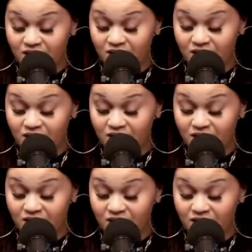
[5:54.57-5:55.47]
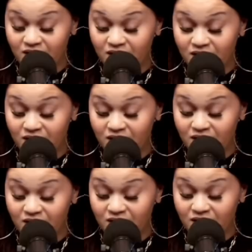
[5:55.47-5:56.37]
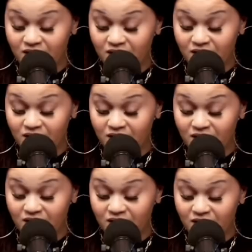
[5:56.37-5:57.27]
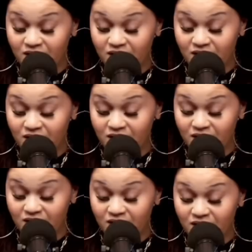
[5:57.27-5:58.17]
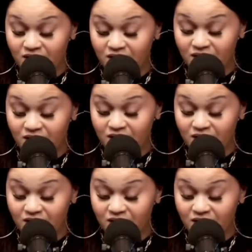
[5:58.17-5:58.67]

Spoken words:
This person isn't speaking.